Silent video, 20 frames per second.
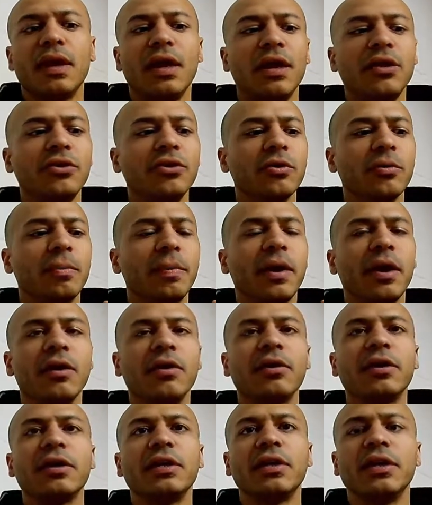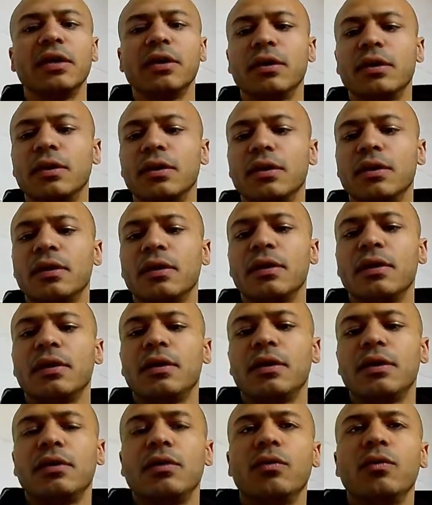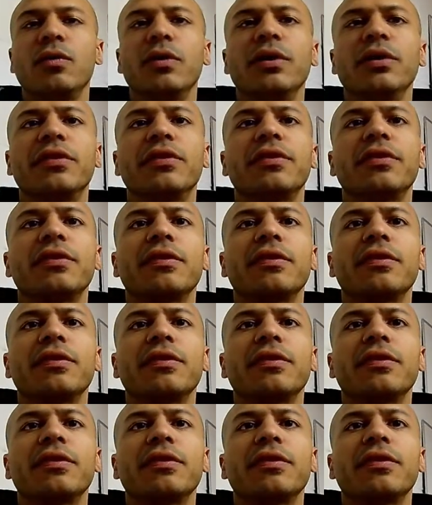and you're pairing it with